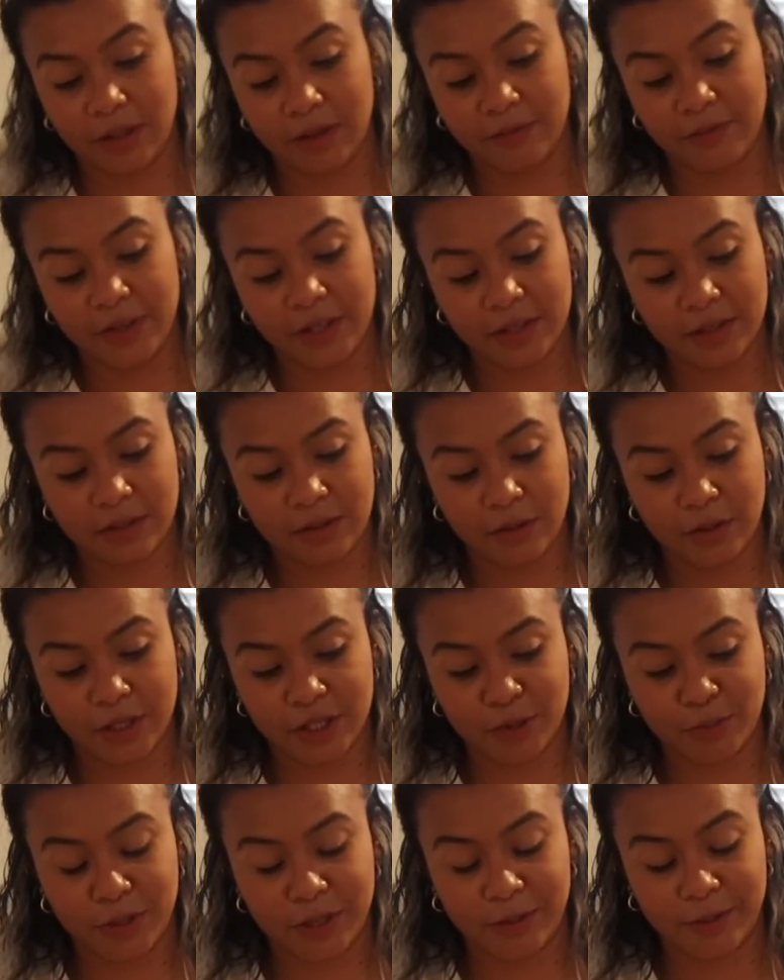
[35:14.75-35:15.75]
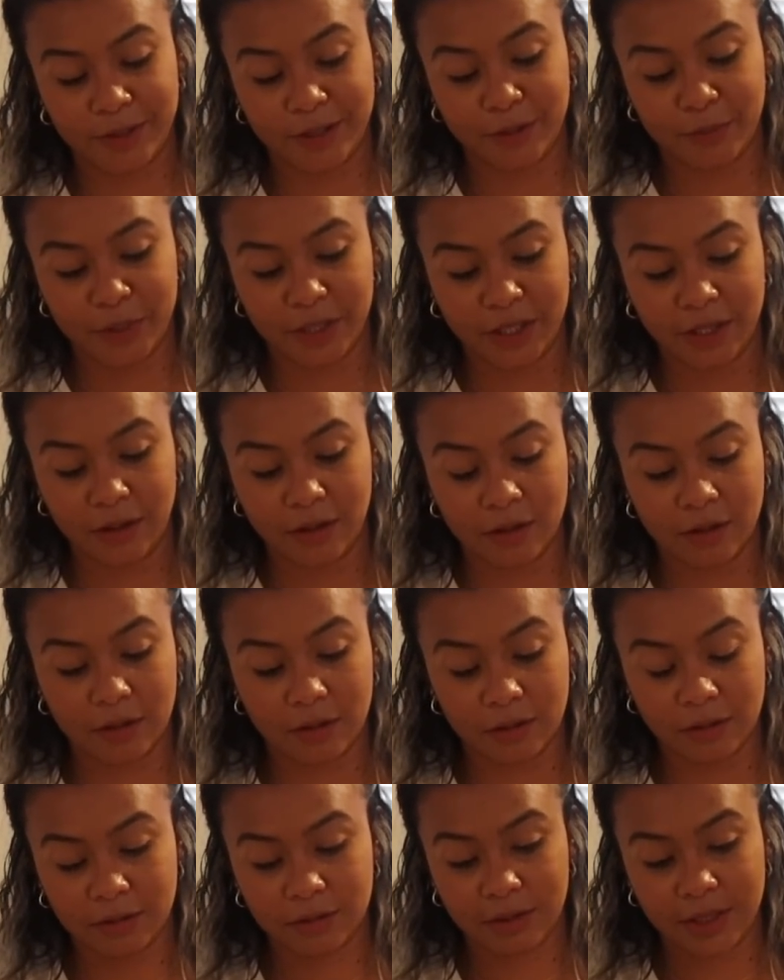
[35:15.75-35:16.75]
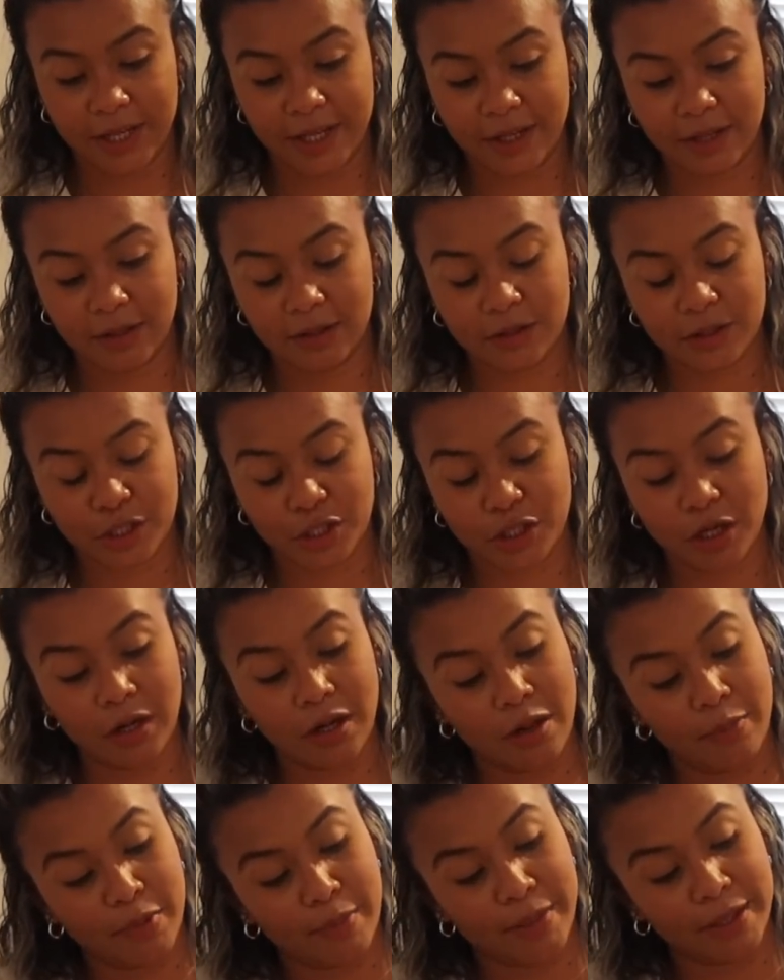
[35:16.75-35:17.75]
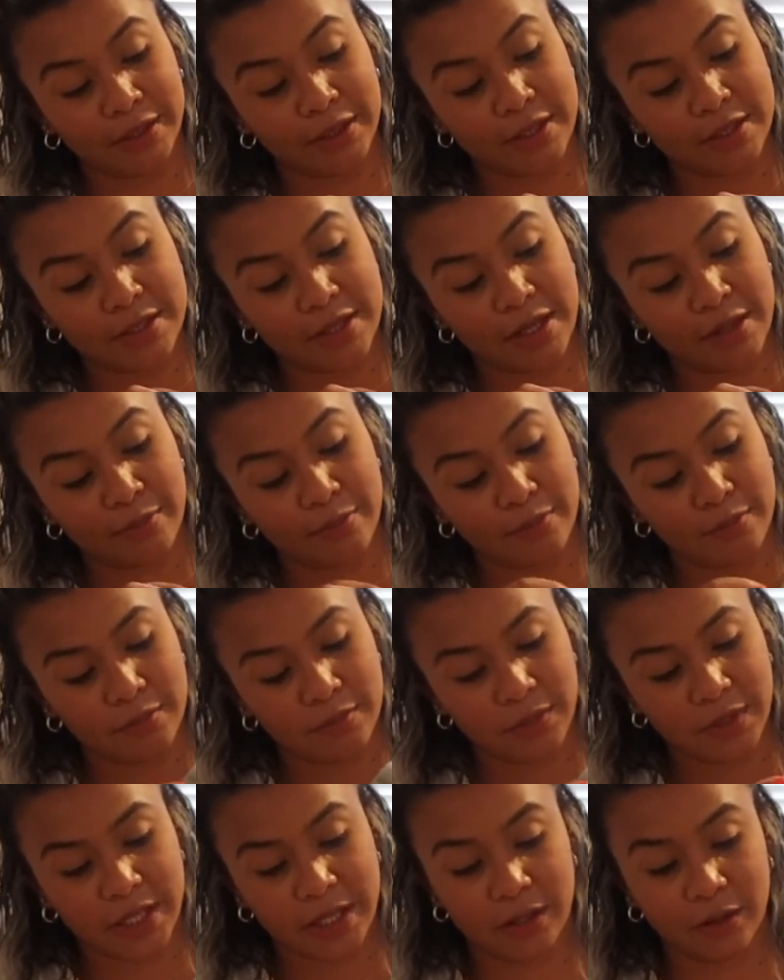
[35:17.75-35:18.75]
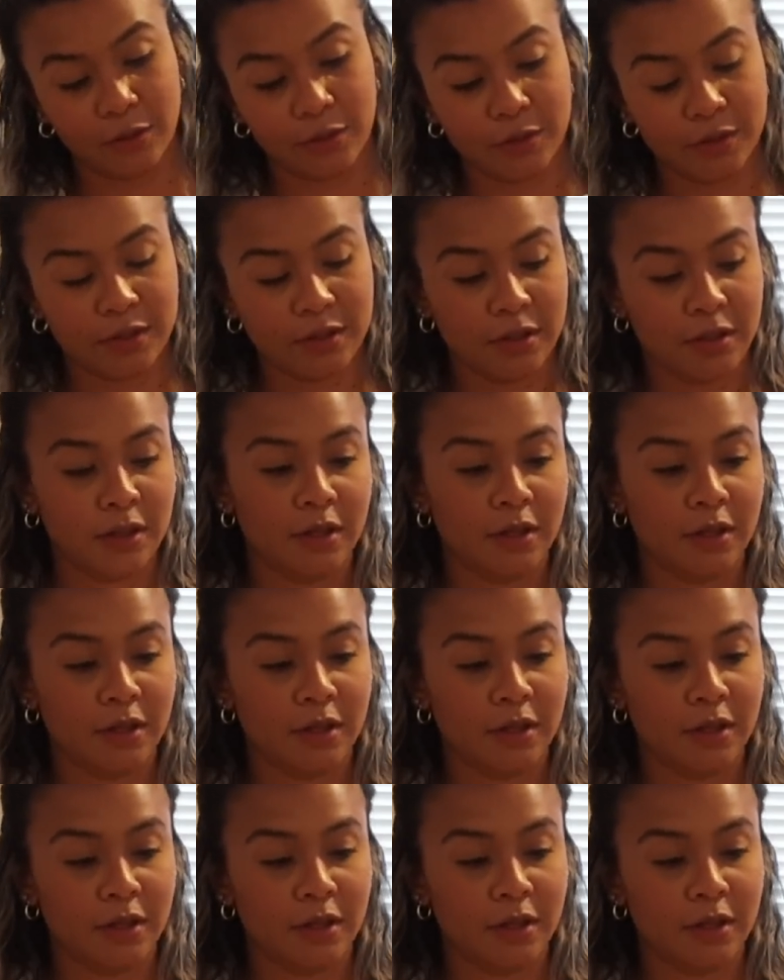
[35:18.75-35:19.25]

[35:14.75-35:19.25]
love these. You guys are probably gonna be like, girl, like, shut up about these damn candles.